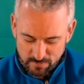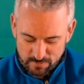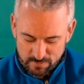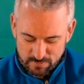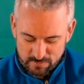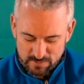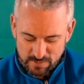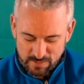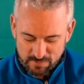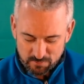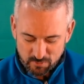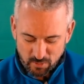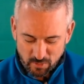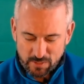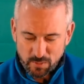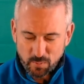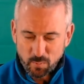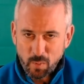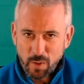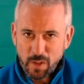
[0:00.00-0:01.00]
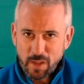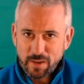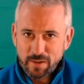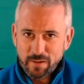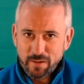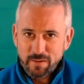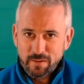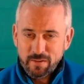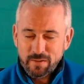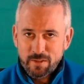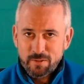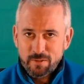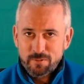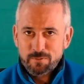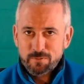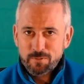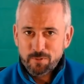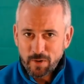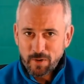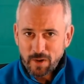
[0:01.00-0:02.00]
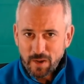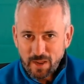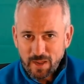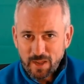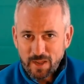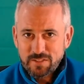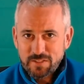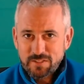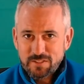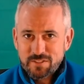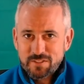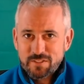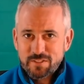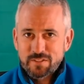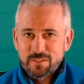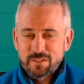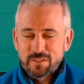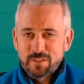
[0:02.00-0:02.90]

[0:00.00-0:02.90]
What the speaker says: Psalm 91, for us,